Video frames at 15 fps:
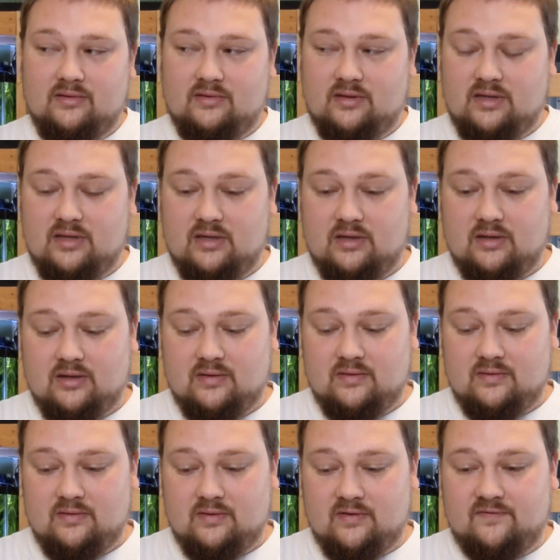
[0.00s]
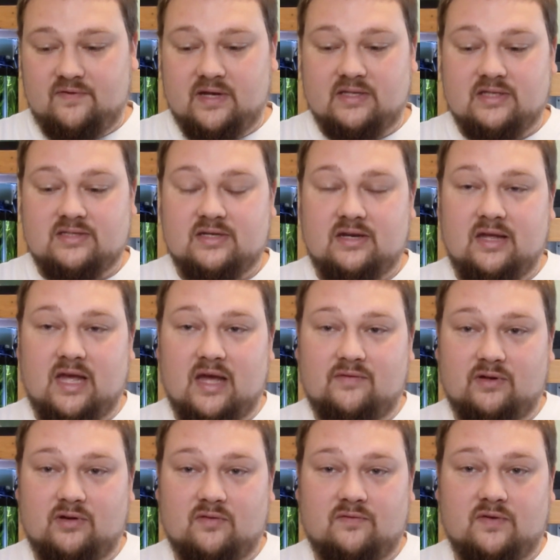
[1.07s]
the effect it's going to have
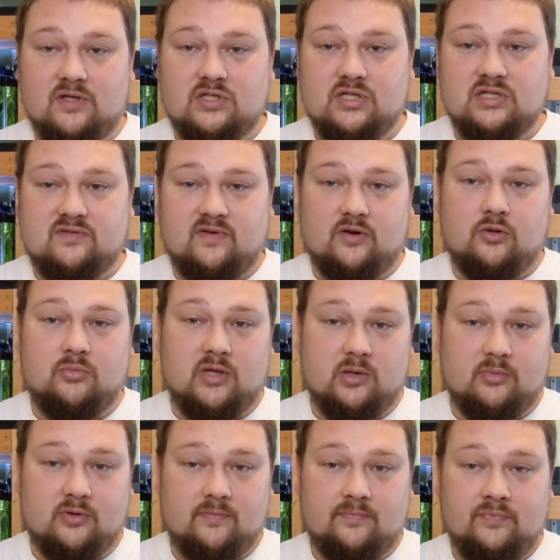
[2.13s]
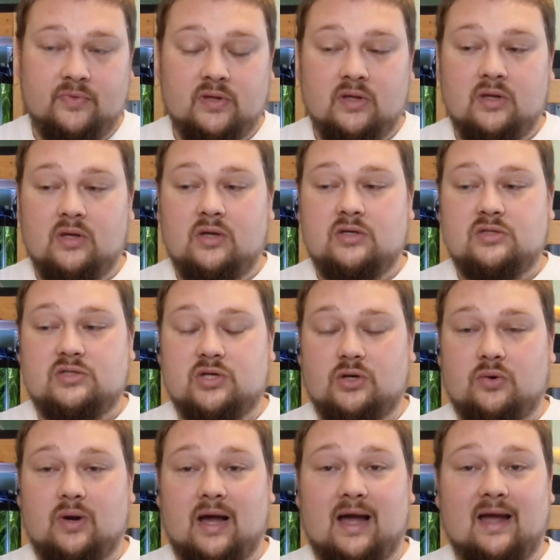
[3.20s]
on your fish is very minimal.
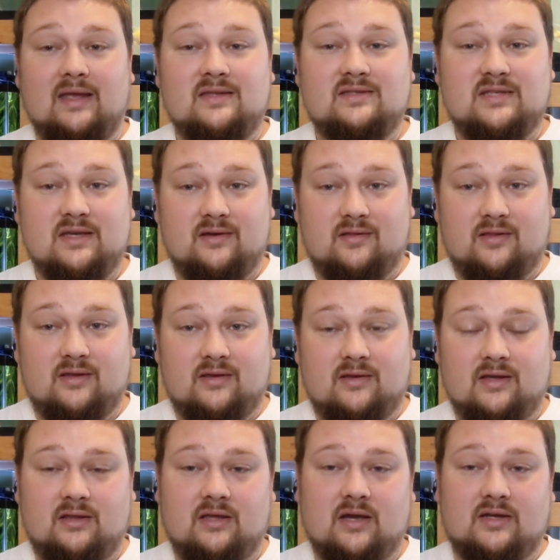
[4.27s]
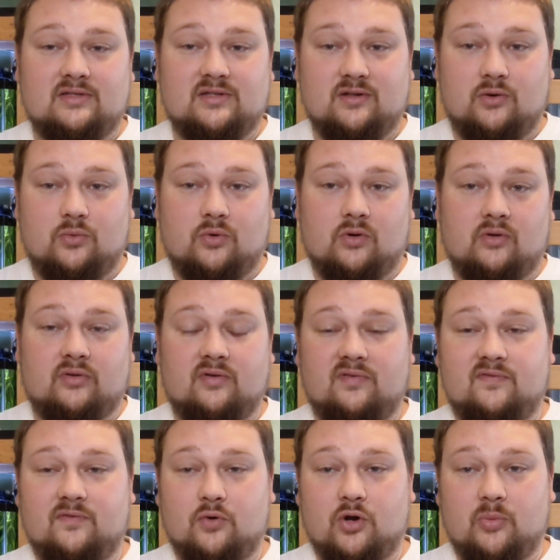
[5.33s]
So ideally, in the ideal world,
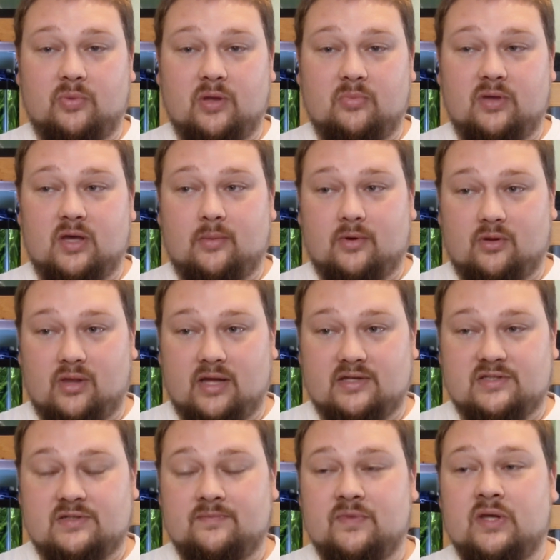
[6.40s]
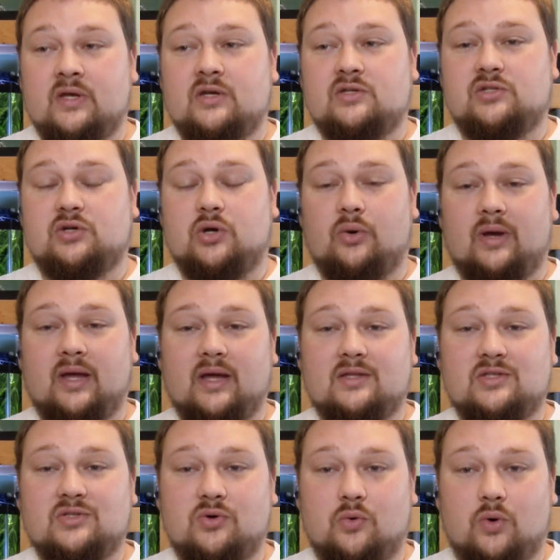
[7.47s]
40 ppm or less. So go ahead
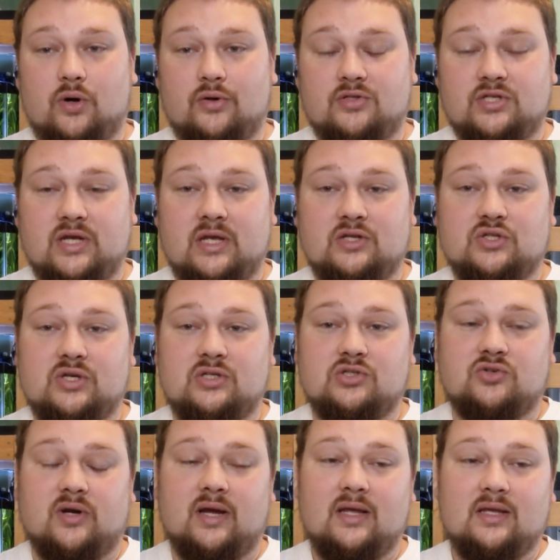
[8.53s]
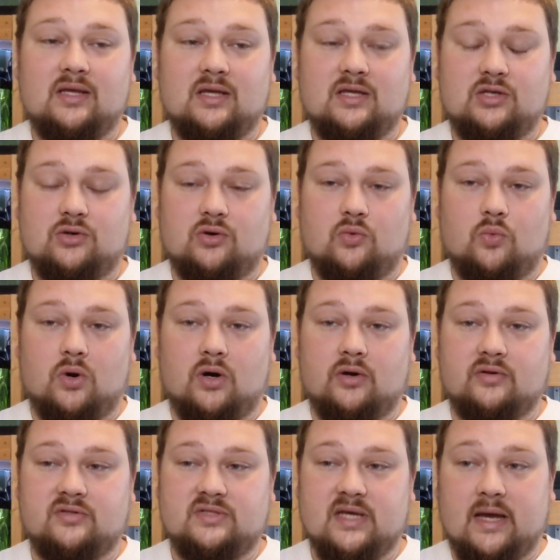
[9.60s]
and do a water change and try and get your
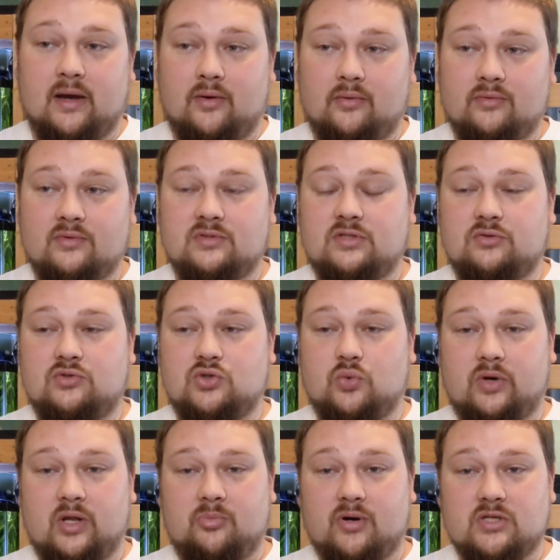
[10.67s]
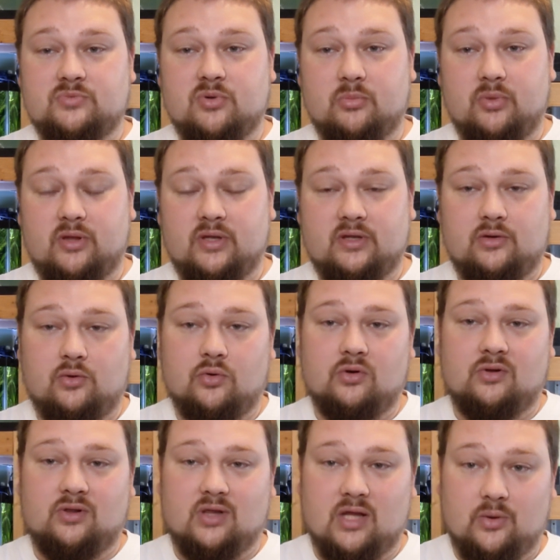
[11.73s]
water down to 20 parts per million
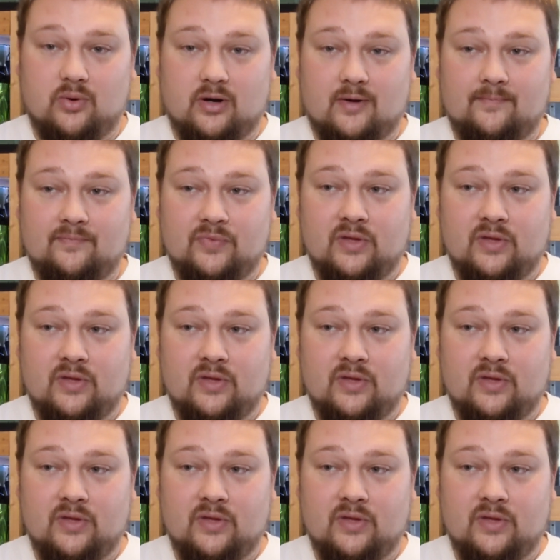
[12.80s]
or lower.